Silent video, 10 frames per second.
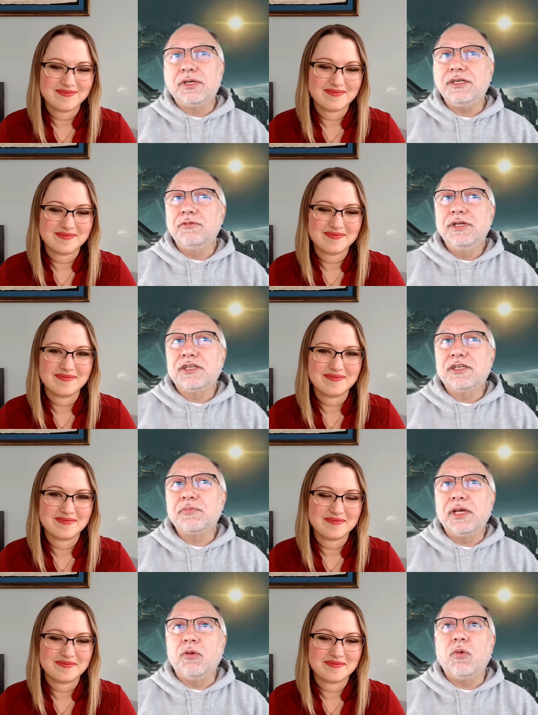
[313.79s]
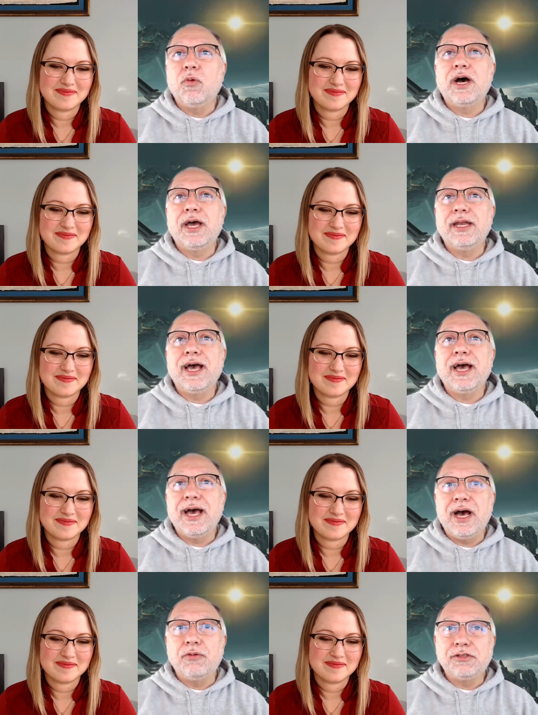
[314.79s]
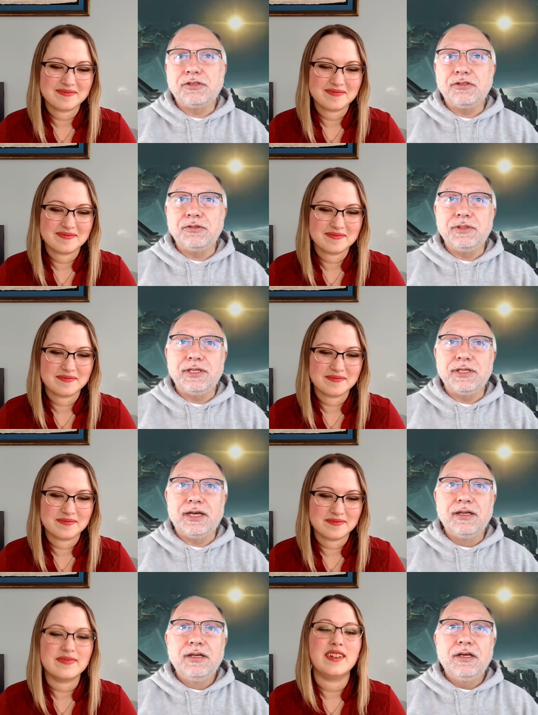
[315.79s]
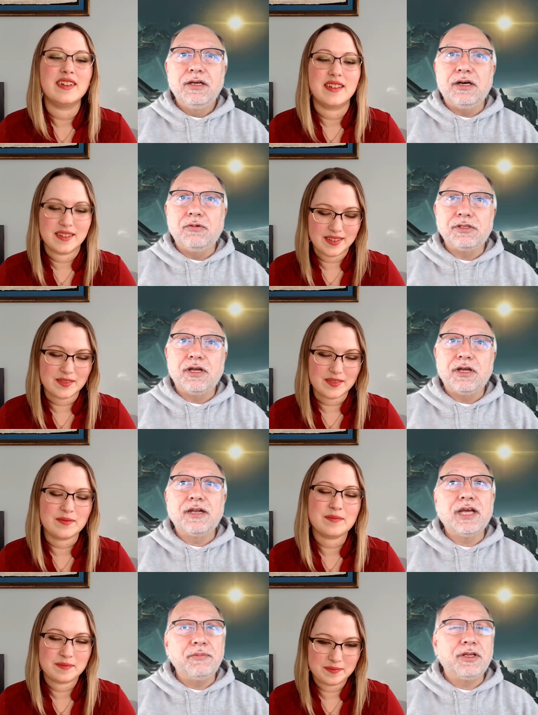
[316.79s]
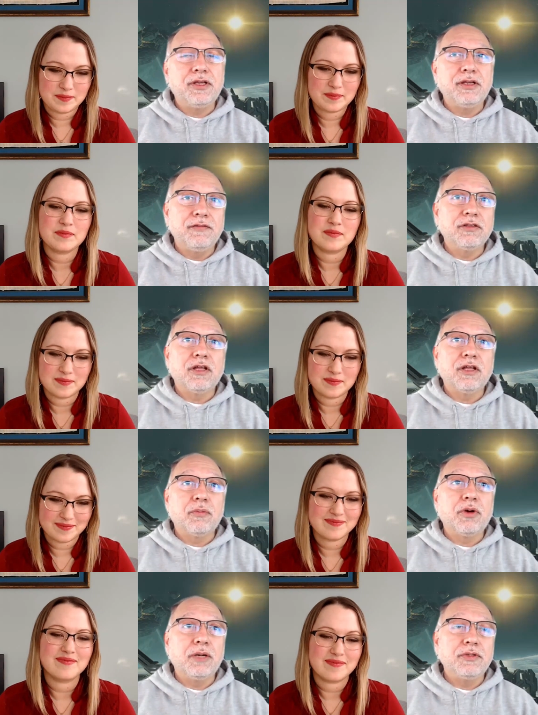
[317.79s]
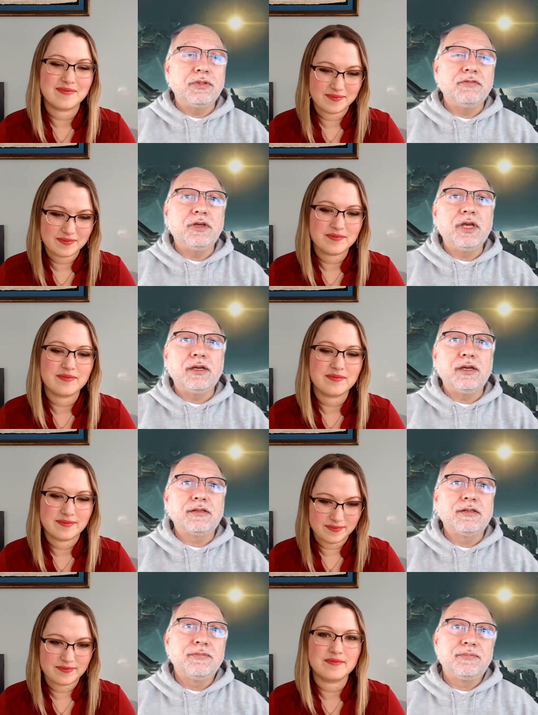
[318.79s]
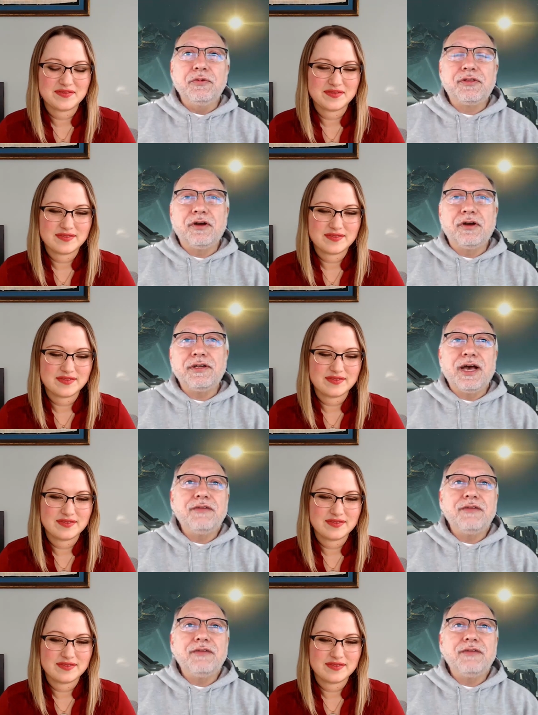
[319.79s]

Speaker 1: but can you really explain why and how it's doing that, which a lot of times gives us a lot of problems if we can't. When we start